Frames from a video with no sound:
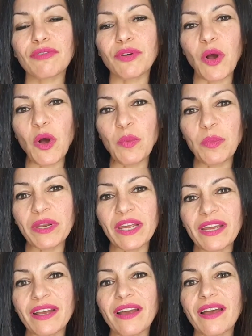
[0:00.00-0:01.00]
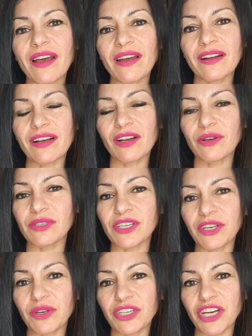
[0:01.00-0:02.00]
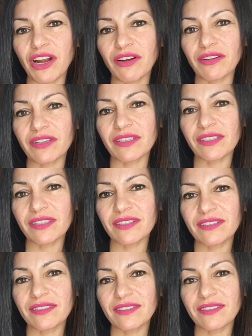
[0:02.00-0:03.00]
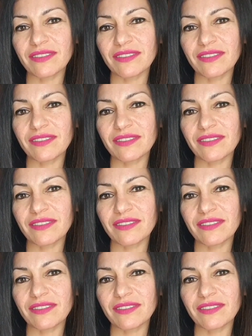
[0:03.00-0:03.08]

through opening and closing your chakras.